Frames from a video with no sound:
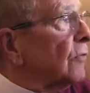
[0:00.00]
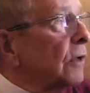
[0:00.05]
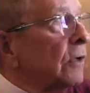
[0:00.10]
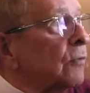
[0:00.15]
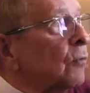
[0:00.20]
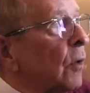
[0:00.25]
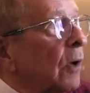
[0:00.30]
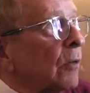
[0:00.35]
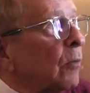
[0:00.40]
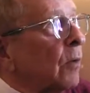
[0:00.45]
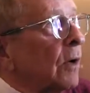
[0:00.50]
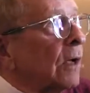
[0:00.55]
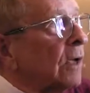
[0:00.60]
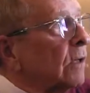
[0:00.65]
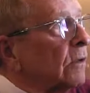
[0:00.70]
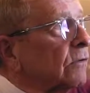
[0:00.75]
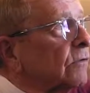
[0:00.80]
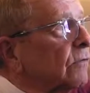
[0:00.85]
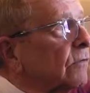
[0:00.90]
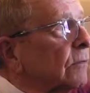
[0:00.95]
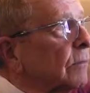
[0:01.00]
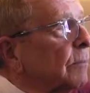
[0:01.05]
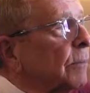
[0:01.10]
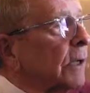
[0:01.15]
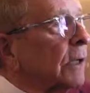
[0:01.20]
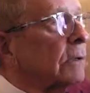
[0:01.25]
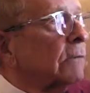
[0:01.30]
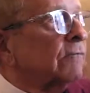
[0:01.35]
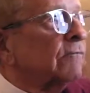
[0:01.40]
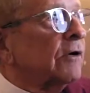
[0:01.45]
in what ways,
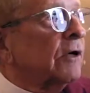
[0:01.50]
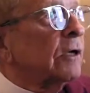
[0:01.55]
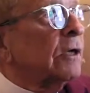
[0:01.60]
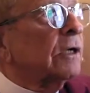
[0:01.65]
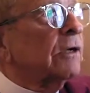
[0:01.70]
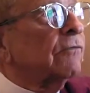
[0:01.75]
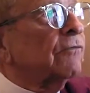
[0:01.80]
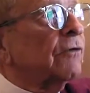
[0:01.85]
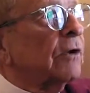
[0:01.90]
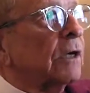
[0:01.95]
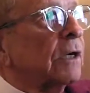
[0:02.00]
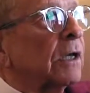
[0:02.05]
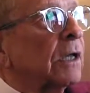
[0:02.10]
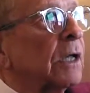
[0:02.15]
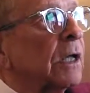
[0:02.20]
but very different.